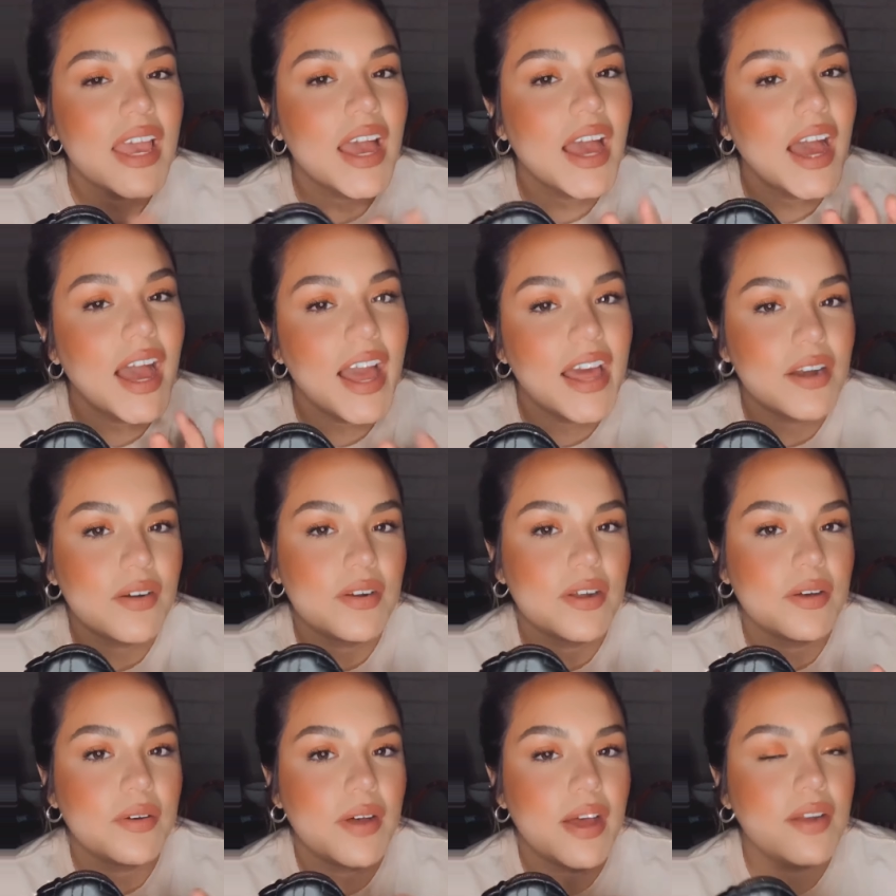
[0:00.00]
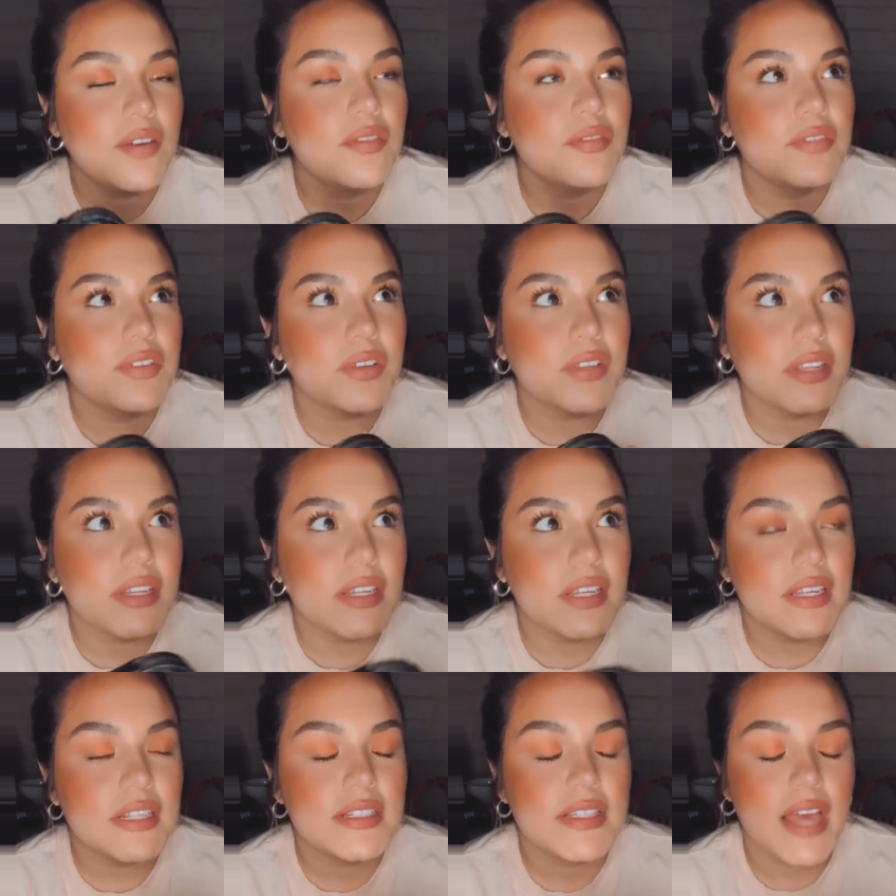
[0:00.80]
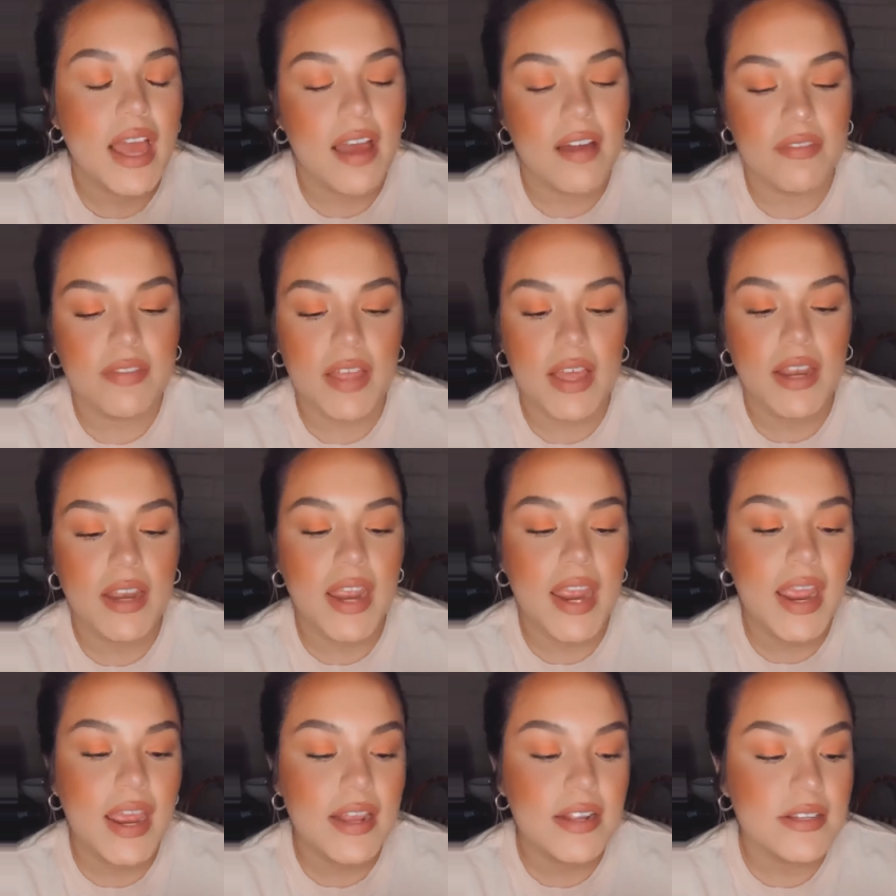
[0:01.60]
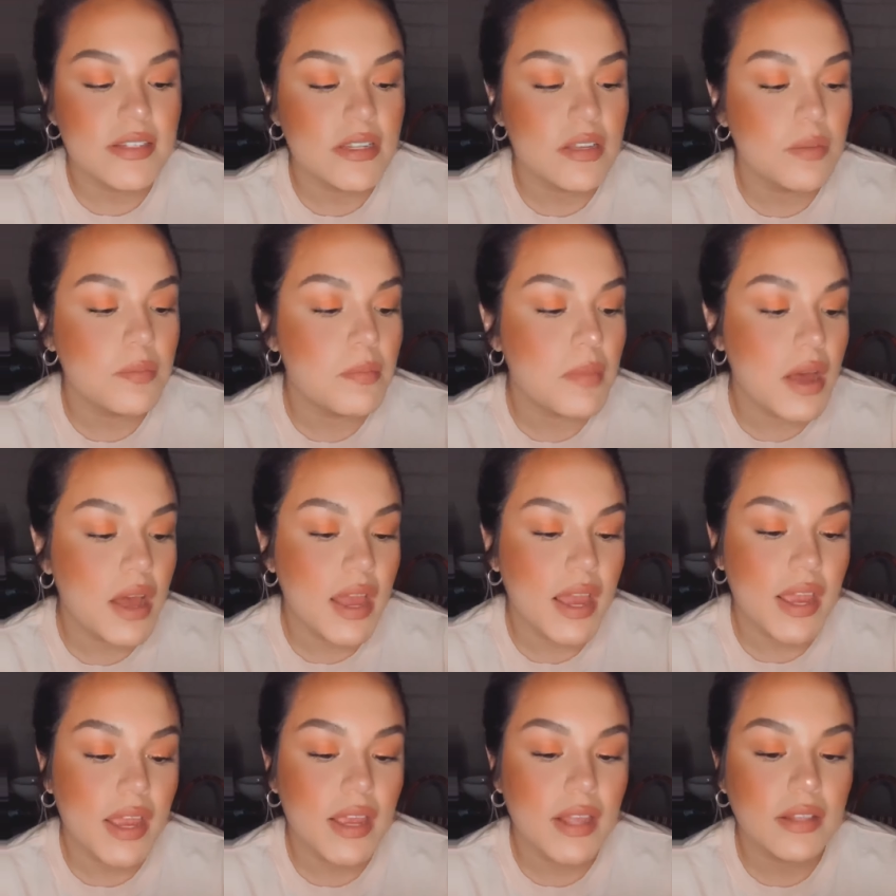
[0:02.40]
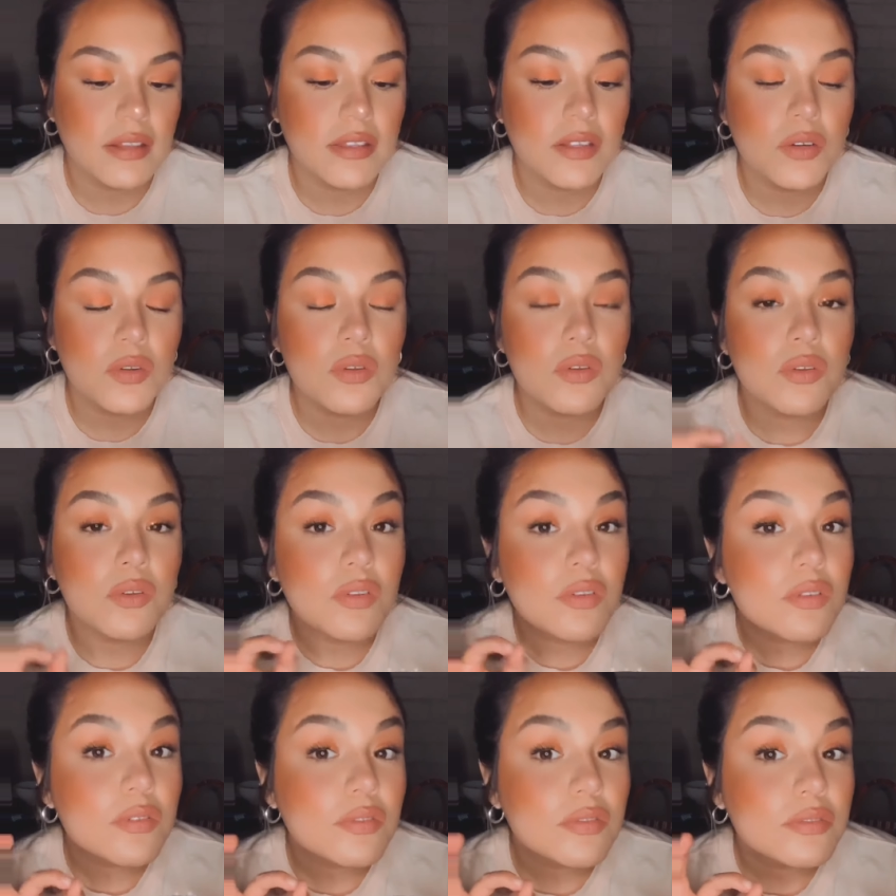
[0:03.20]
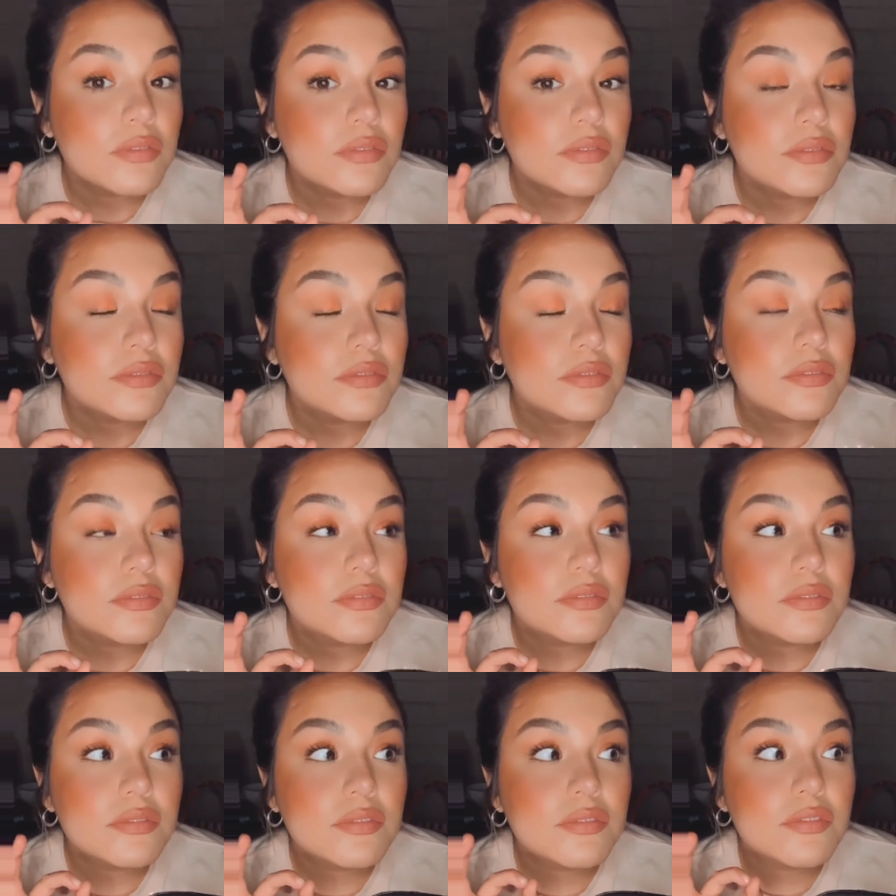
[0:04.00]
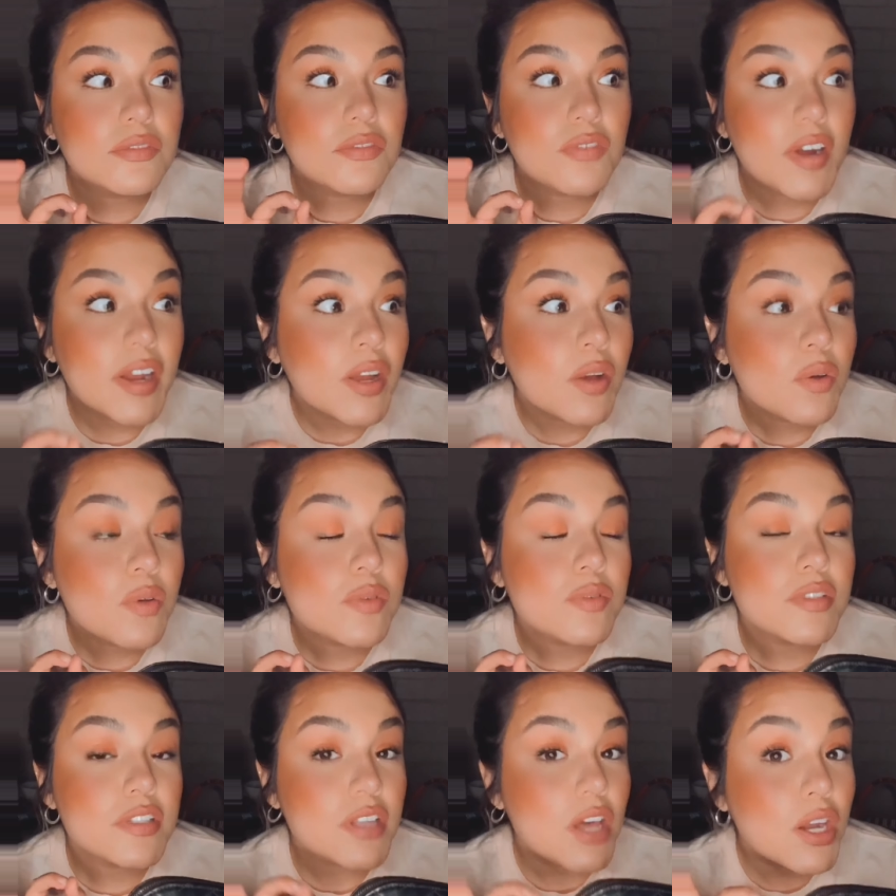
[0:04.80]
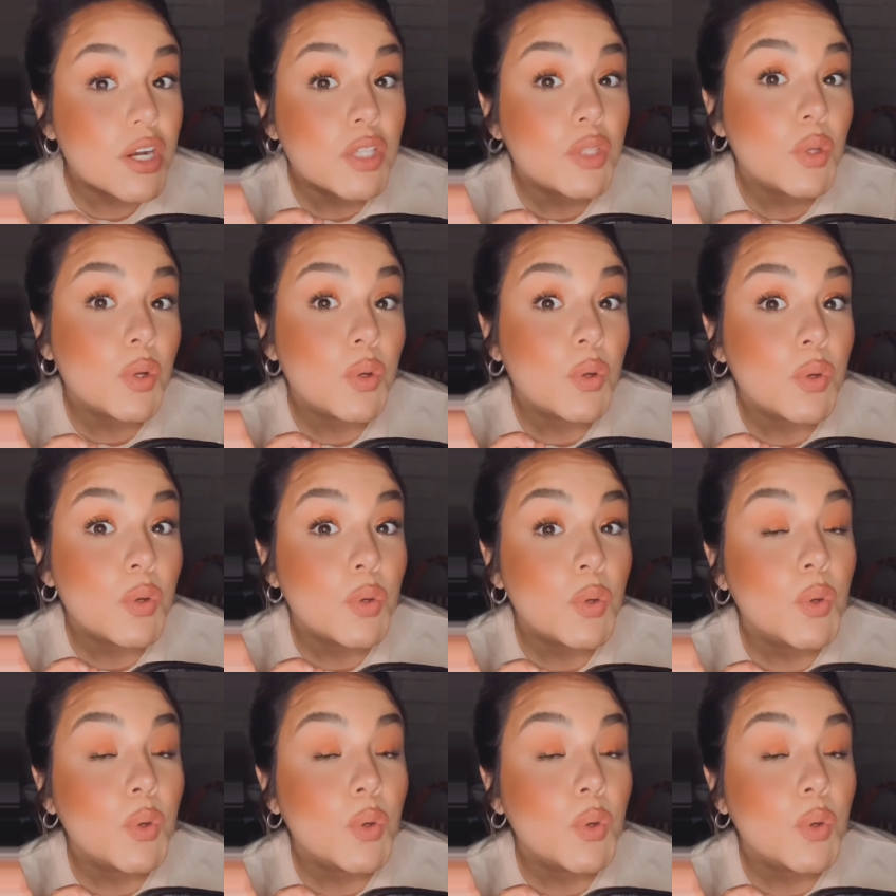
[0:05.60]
I don't know, I don't feel the need to have that. And my little Franco Sarto